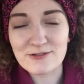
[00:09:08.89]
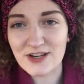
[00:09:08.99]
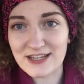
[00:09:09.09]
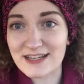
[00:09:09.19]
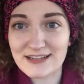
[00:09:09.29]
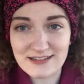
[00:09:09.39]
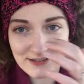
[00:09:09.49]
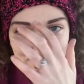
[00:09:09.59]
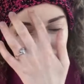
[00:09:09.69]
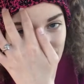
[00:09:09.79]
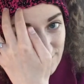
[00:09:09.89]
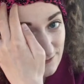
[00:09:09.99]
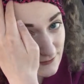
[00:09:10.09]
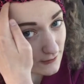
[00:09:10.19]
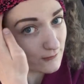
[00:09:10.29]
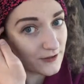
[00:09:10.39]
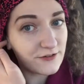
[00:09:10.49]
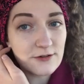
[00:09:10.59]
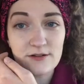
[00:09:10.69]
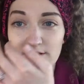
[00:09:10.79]
which I get if you don't want
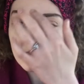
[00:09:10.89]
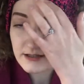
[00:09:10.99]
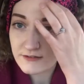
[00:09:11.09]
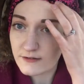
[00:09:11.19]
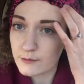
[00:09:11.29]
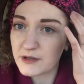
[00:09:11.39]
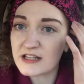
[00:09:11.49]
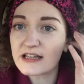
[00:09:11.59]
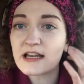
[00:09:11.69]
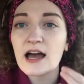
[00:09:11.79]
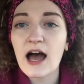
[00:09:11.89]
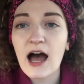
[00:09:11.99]
to, unless it's weekly.